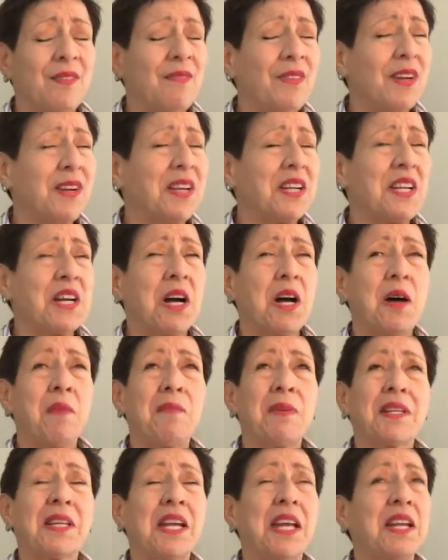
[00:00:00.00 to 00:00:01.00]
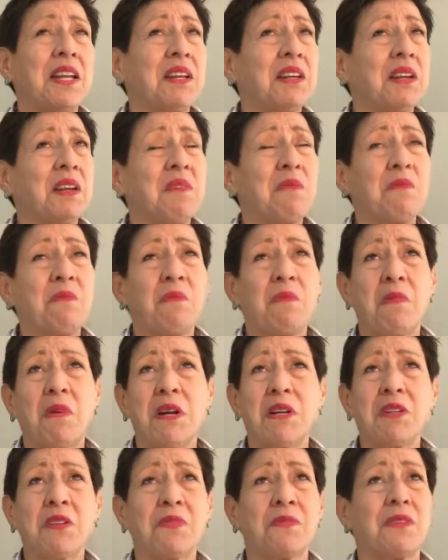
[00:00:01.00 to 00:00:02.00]
very complicated and
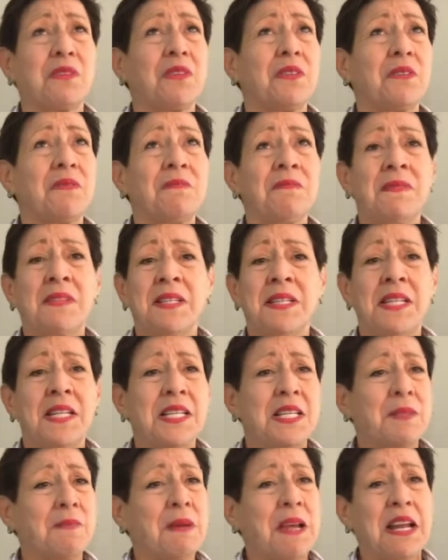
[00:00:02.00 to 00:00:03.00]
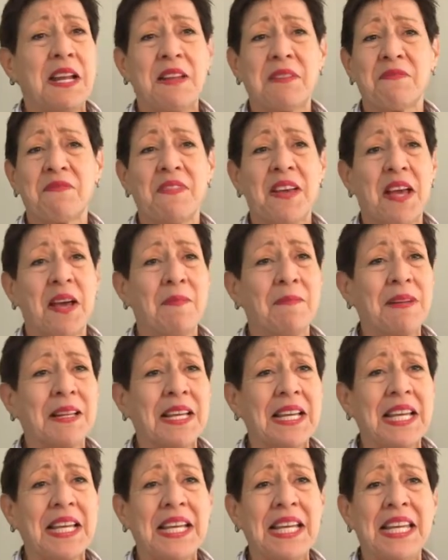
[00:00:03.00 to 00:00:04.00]
wonderful Hispanic
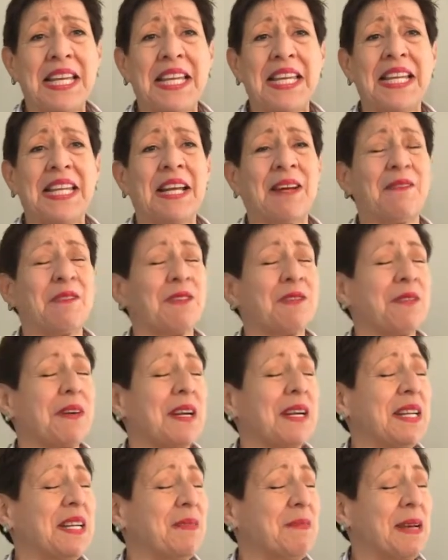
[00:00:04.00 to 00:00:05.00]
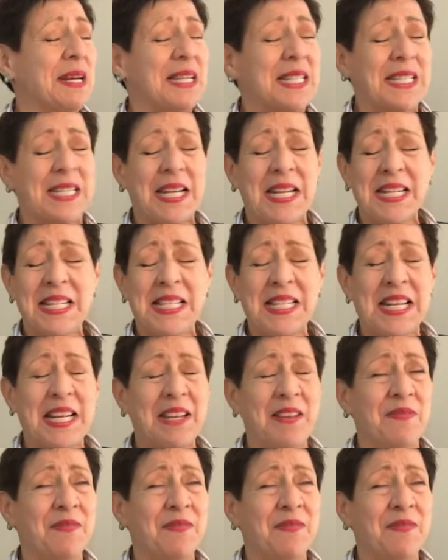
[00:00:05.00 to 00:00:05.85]
family, and I was writing about day-to-day